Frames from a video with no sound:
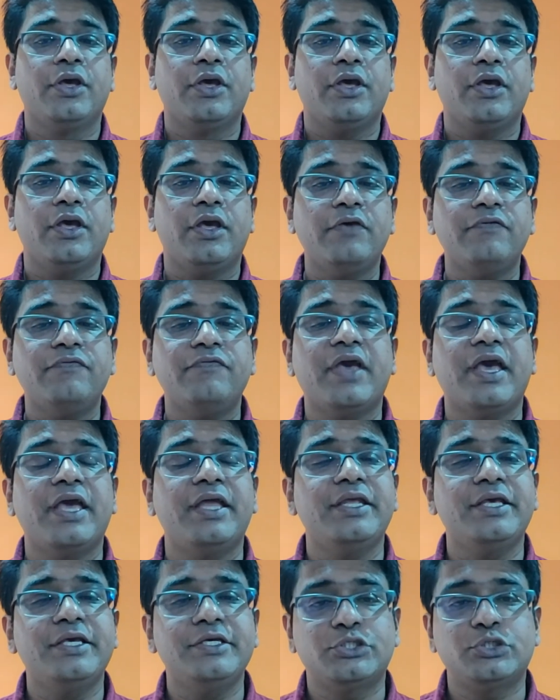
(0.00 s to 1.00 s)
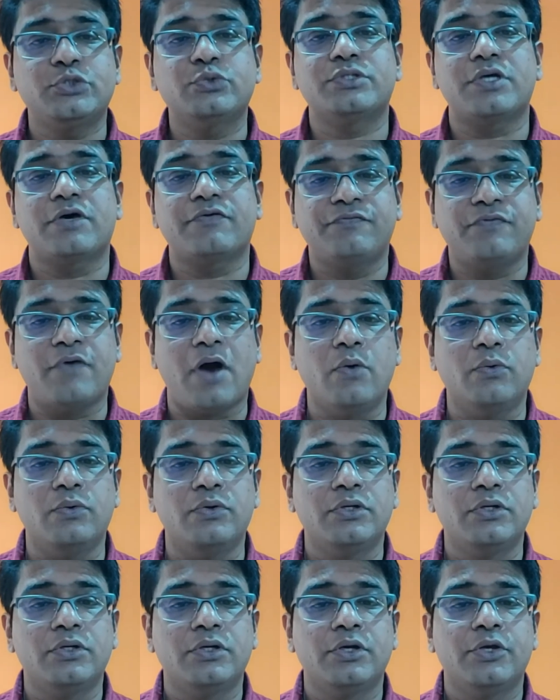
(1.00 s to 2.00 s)
If any issues are found,
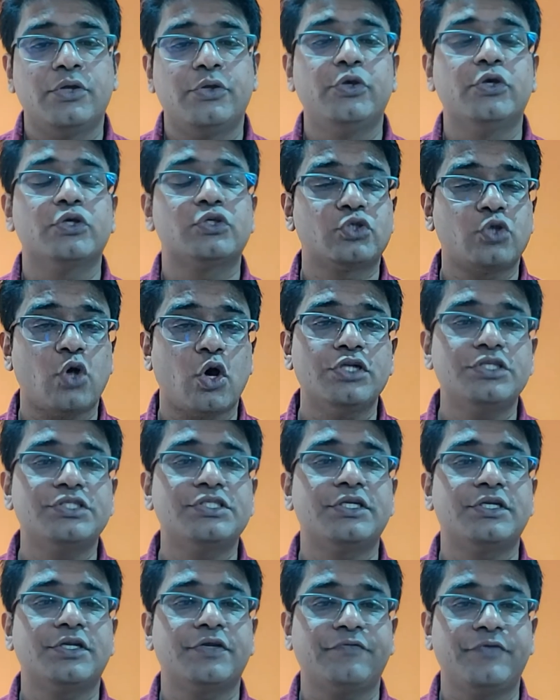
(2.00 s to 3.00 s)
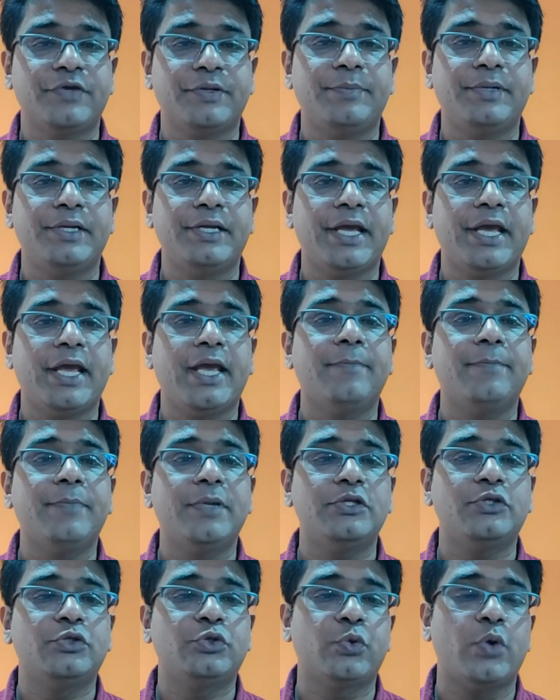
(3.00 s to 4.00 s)
your solicitor will be able
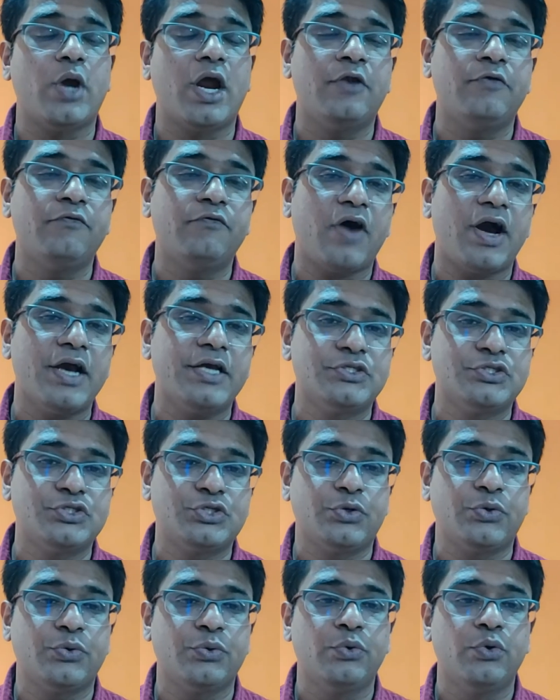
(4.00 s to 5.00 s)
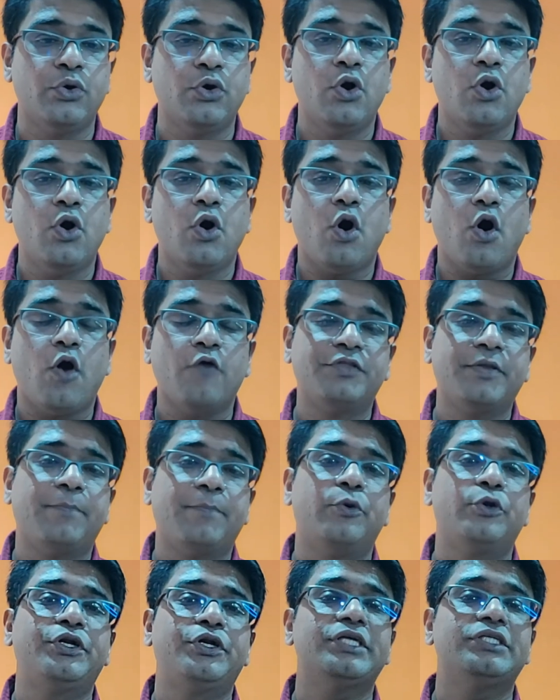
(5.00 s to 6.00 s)
to advise you of the
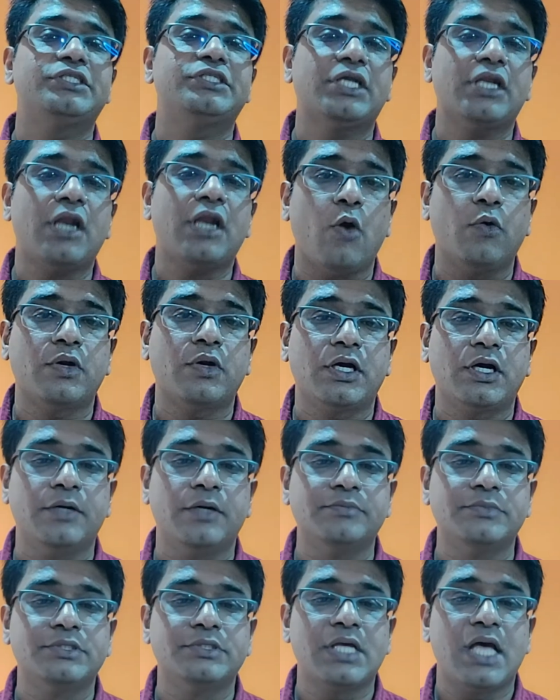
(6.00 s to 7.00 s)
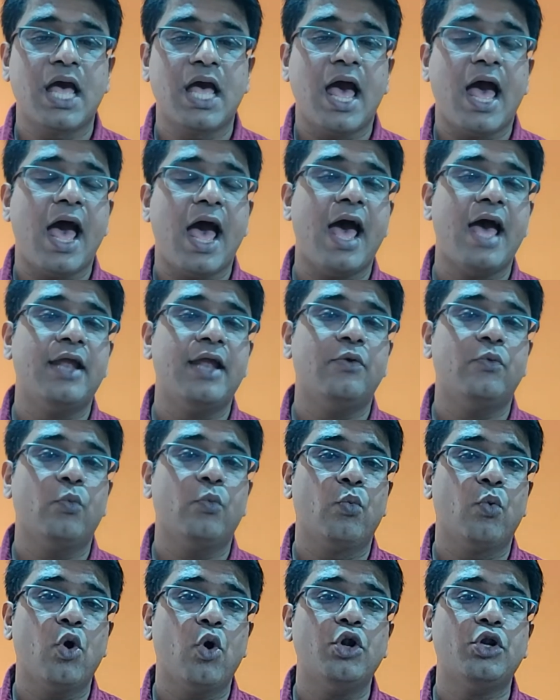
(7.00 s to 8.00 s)
potential outcomes and
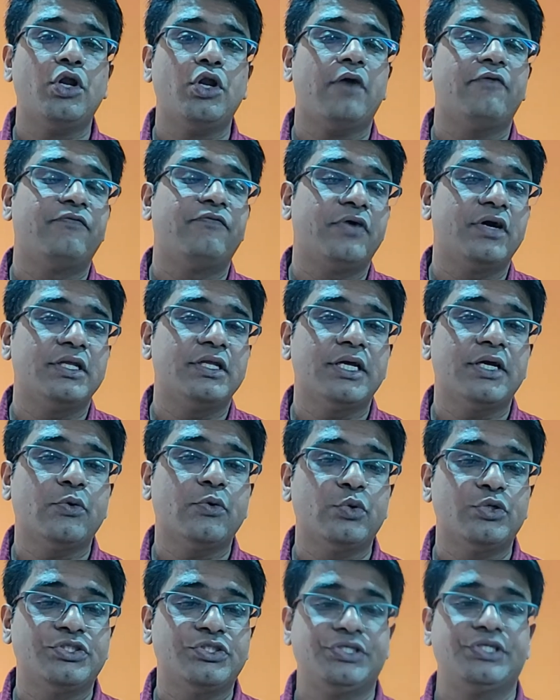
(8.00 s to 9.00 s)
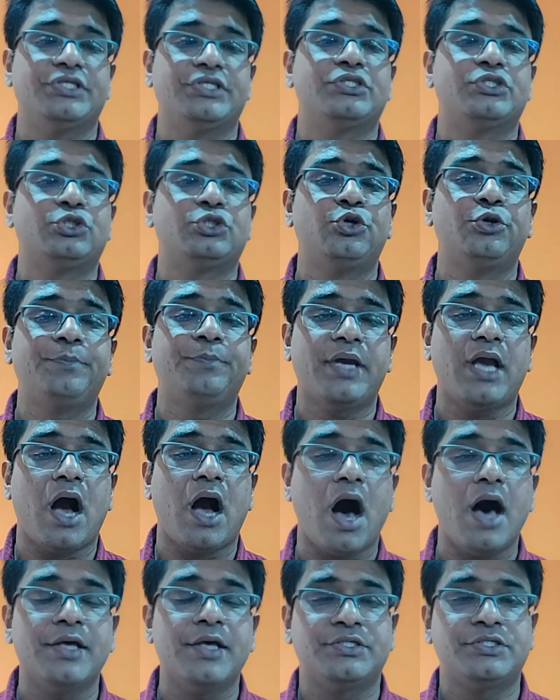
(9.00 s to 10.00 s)
what further questions should be
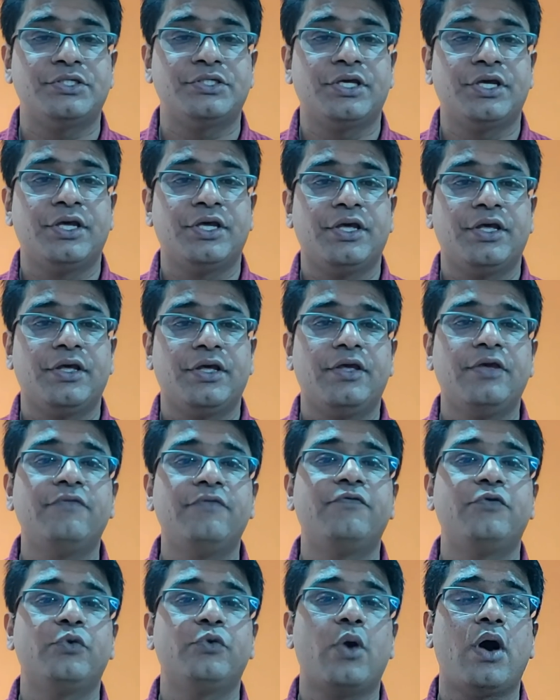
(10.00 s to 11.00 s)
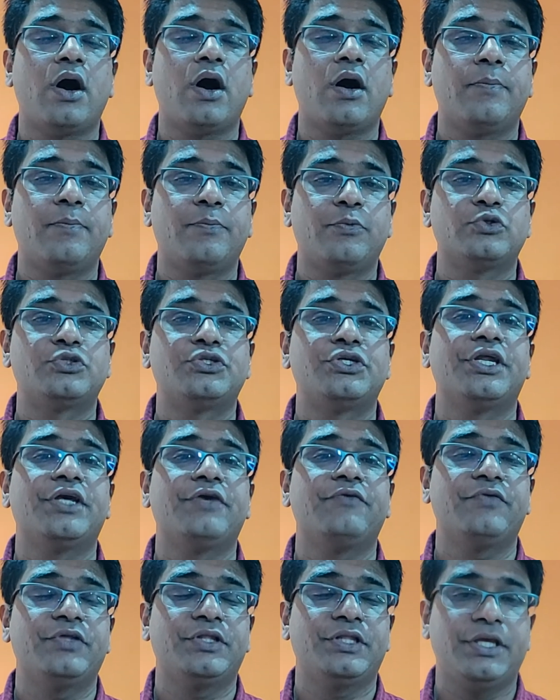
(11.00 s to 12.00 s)
asked if you are proceeding
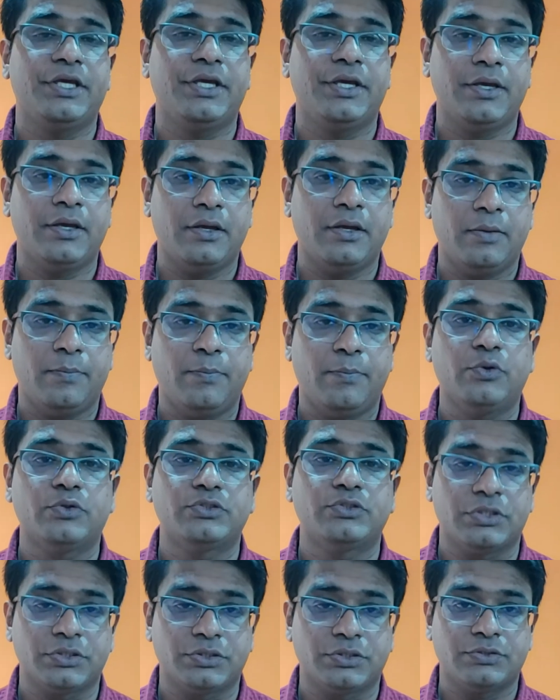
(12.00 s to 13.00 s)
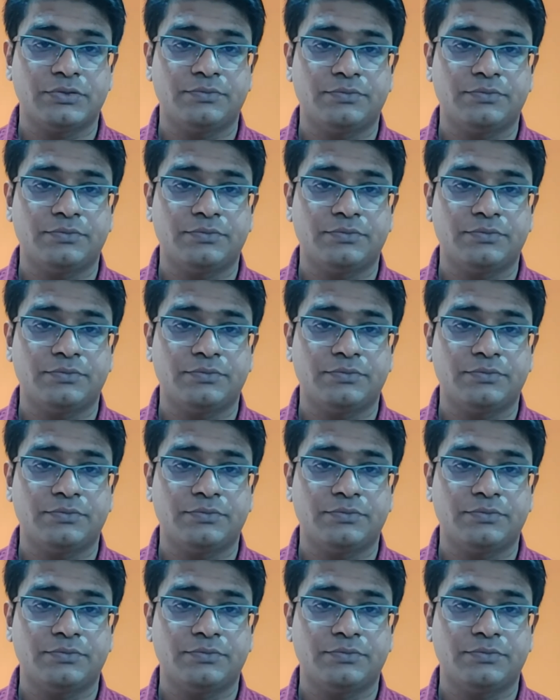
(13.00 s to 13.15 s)
with the process.